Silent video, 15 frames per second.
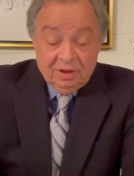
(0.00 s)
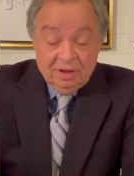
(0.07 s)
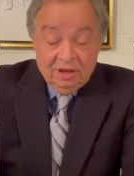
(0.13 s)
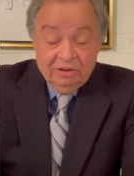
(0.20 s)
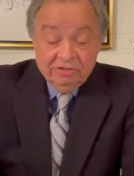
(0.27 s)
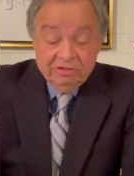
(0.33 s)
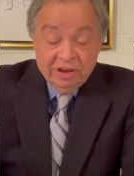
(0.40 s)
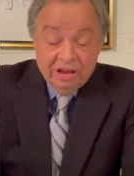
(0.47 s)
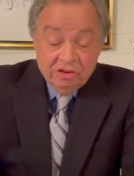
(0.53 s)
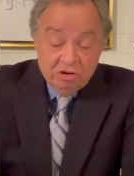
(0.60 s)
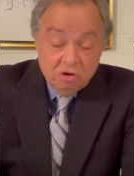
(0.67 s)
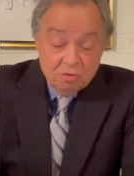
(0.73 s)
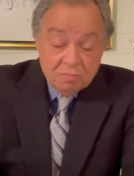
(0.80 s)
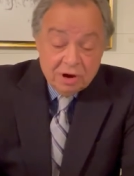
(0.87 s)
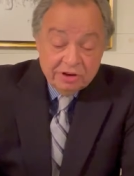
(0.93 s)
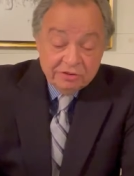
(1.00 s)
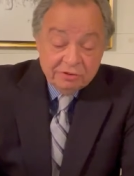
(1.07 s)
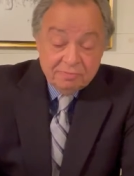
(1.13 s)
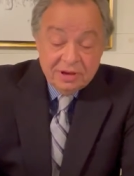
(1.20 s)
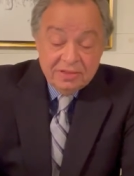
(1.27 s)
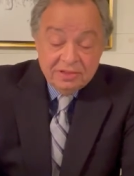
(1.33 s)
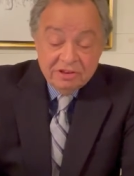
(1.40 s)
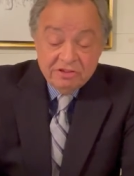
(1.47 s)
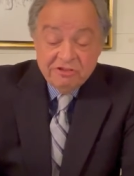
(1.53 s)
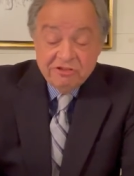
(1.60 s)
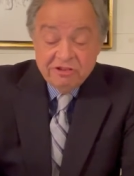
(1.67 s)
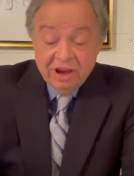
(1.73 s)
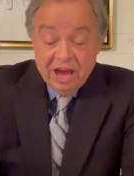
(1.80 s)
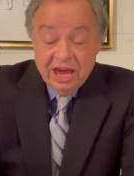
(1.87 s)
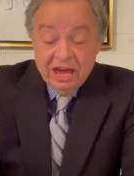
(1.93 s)
He said, you must be the
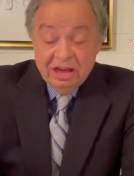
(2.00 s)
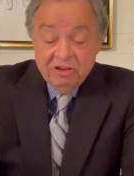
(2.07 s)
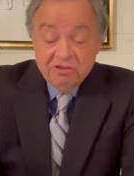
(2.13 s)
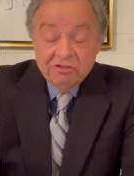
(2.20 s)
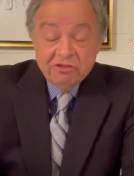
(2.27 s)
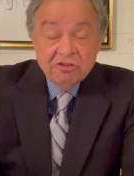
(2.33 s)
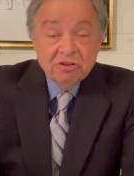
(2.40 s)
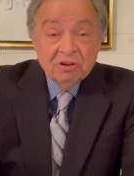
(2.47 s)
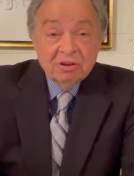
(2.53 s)
change